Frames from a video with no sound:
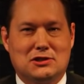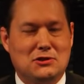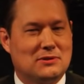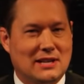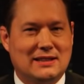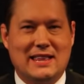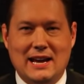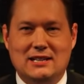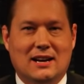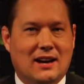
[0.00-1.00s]
do? Did
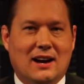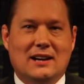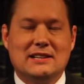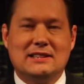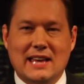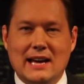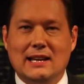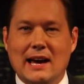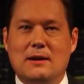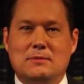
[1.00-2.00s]
they
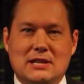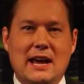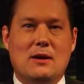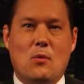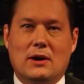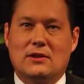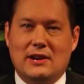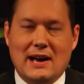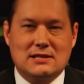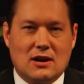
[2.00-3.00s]
like take one of their
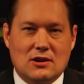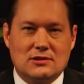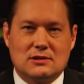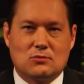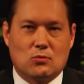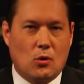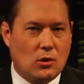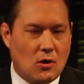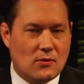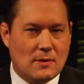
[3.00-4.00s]
NASCARs and
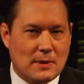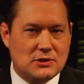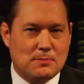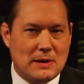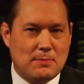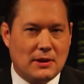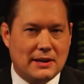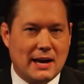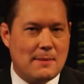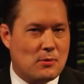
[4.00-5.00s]
roll over a bunch of people at
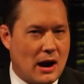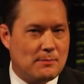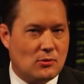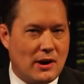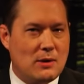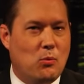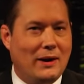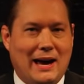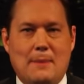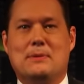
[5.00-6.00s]
a gay pride parade?
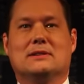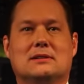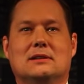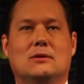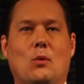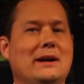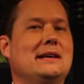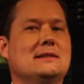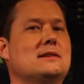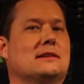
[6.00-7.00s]
What happened? What
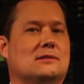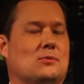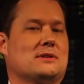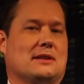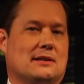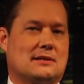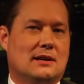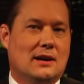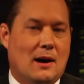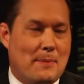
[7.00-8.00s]
incident was this?
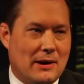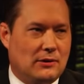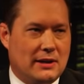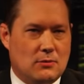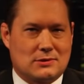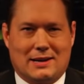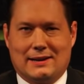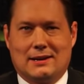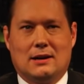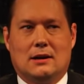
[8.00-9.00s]
Apparently it was
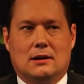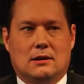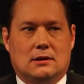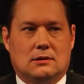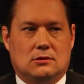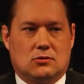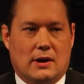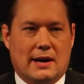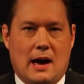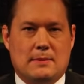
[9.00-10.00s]
like
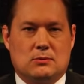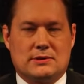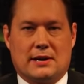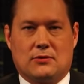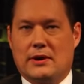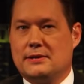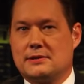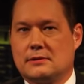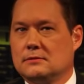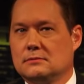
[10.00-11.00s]
Greg Abbott was at a race.